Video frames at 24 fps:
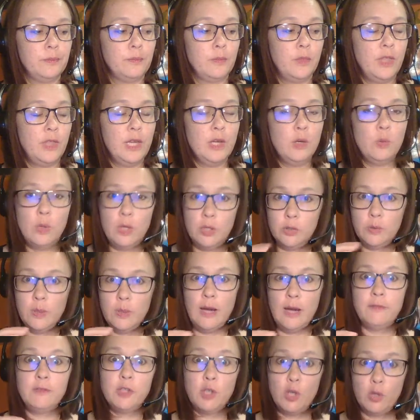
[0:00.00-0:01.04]
Thinkwell, you
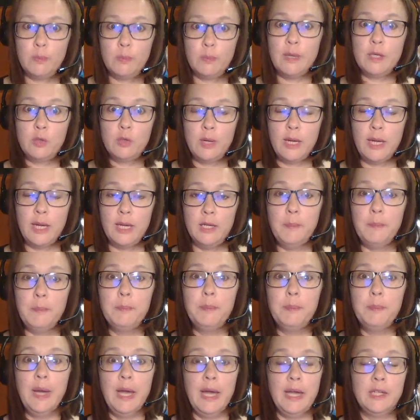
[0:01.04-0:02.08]
have to go by grade,
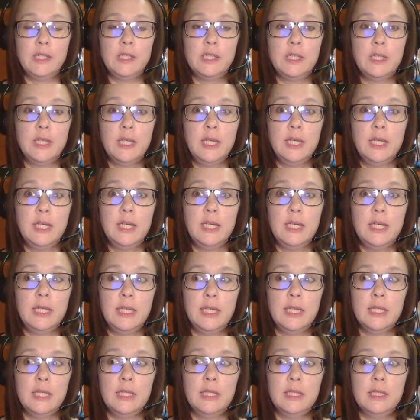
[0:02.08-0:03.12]
but
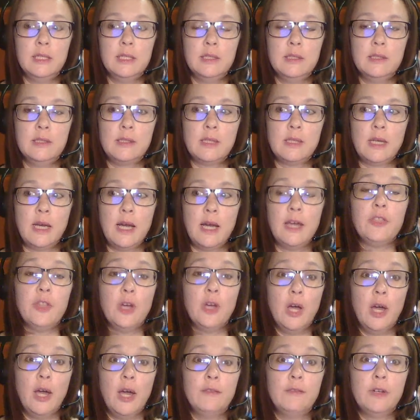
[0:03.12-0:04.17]
it is, I
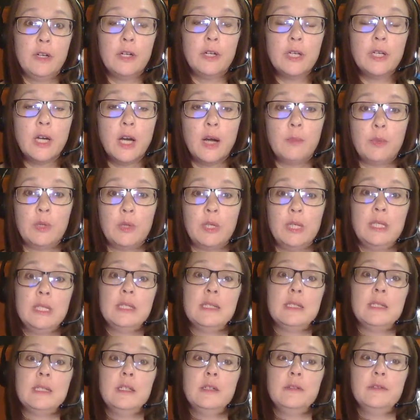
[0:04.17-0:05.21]
thought, very
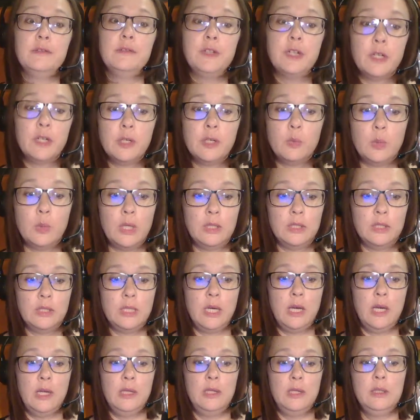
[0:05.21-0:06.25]
comprehensive, very well
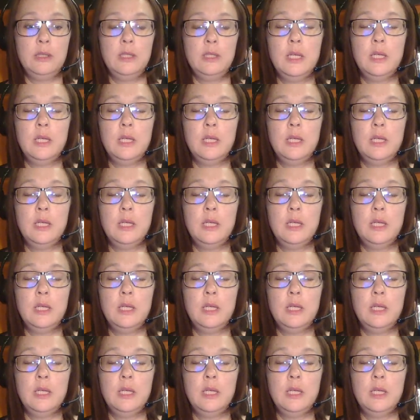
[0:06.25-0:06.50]
done,